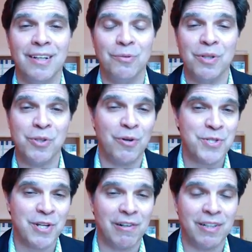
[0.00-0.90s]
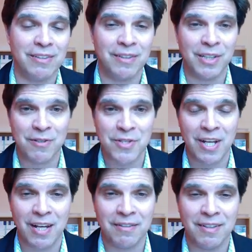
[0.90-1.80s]
with Coursera in the years
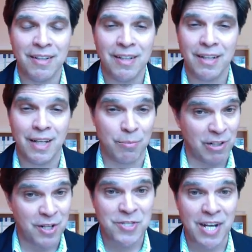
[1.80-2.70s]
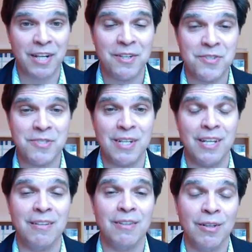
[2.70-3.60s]
ahead. And I'm really excited to
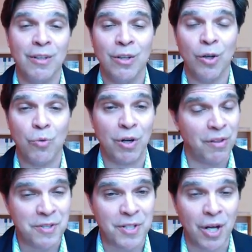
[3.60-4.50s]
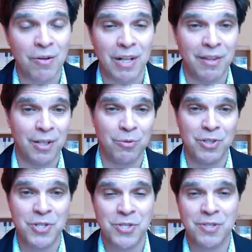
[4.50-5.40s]
see where things go. I think we're
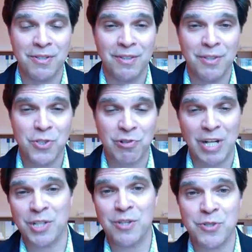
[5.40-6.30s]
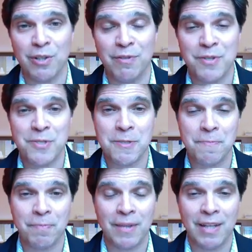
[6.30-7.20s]
just scratching the
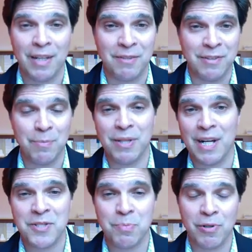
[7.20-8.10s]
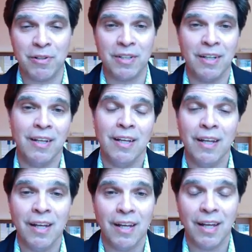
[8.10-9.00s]
surface, at the tip of the iceberg,
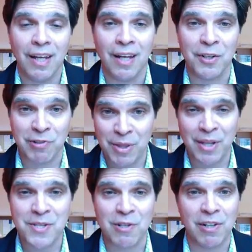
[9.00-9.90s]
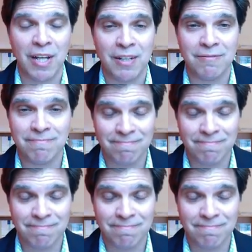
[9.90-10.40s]
and great things are ahead.